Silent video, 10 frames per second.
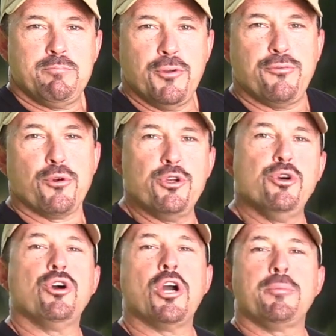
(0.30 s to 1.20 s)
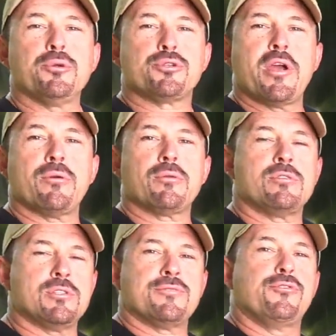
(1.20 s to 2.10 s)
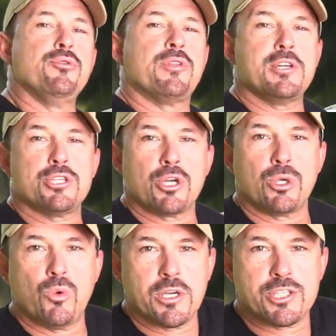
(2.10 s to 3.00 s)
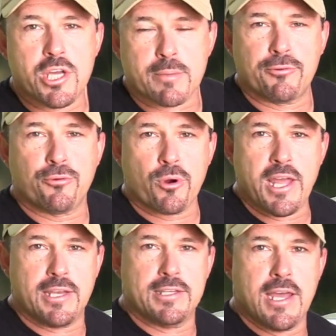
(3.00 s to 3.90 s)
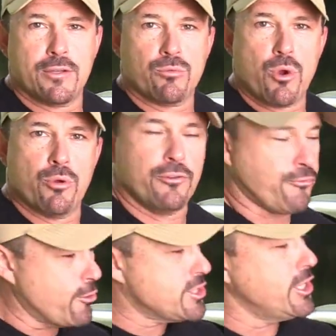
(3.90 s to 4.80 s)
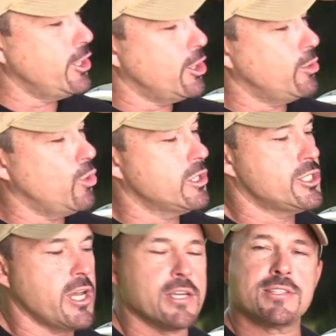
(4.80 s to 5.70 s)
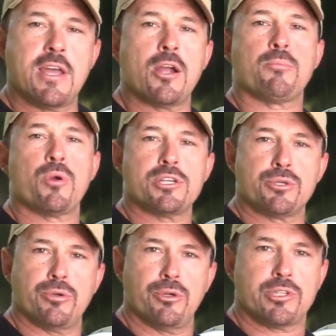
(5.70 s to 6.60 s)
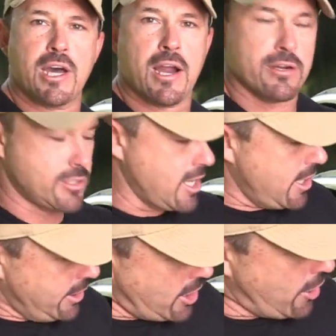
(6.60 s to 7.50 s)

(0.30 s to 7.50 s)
Before you hook up your trailer, there's a few things you're going to want to check before heading down the road. The first thing you're going to want to check is the air pressure in your tires.